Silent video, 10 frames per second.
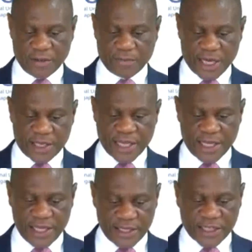by
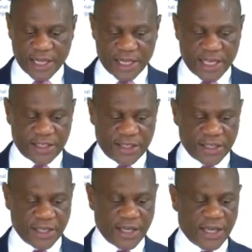the internet
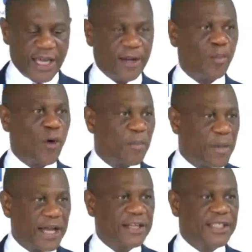and
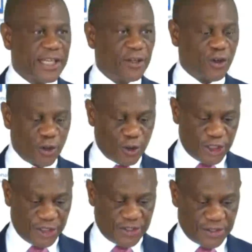mobile
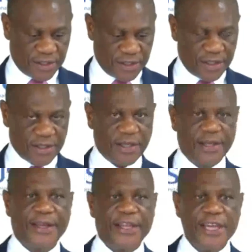technologies.
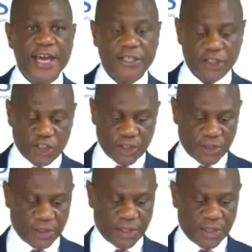Yet,